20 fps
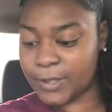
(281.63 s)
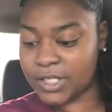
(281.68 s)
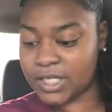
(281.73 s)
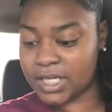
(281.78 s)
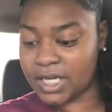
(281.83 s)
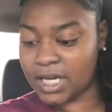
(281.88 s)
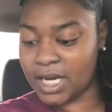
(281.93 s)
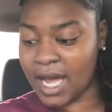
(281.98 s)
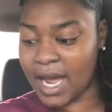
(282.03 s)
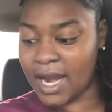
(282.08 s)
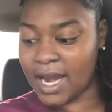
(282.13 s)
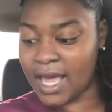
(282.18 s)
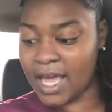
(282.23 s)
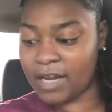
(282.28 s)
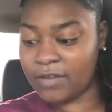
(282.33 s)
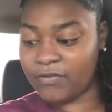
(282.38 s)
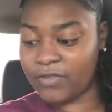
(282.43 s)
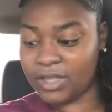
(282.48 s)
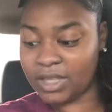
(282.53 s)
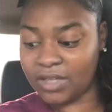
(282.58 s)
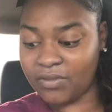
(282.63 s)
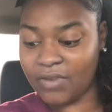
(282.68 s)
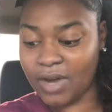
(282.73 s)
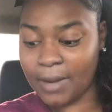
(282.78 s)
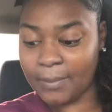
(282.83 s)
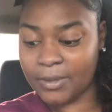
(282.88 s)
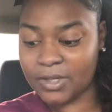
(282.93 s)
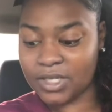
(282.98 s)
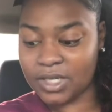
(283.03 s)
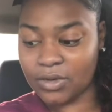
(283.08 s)
percent i had
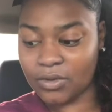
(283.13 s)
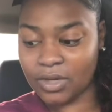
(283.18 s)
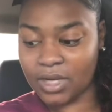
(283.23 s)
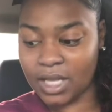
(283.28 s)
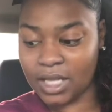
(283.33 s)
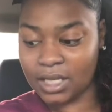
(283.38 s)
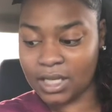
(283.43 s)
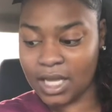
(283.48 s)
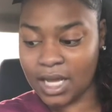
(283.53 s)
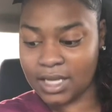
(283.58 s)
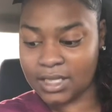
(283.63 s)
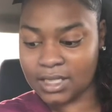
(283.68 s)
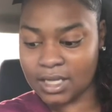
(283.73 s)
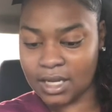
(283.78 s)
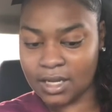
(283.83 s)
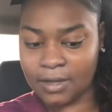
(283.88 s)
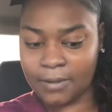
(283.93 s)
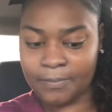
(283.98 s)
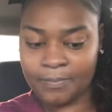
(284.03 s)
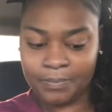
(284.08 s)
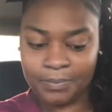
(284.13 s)
55 percent on that last time